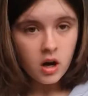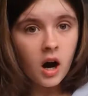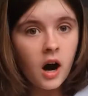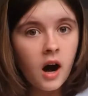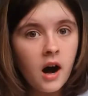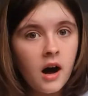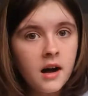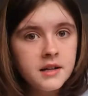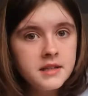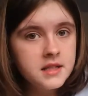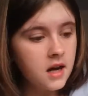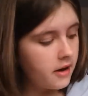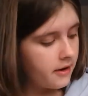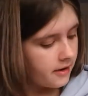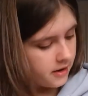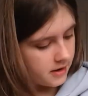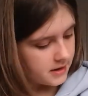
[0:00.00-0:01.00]
art,
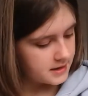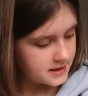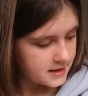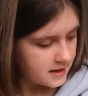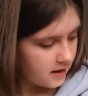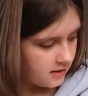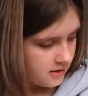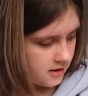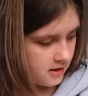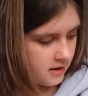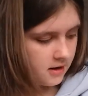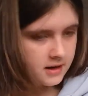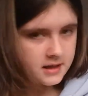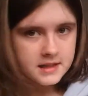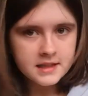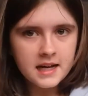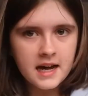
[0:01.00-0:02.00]

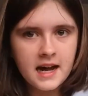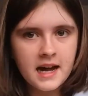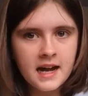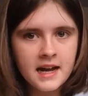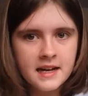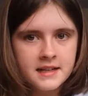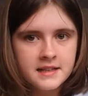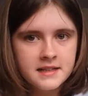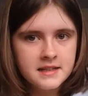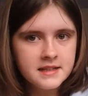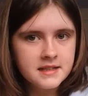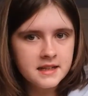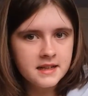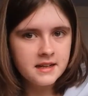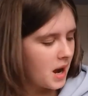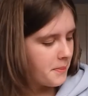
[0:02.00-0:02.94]
and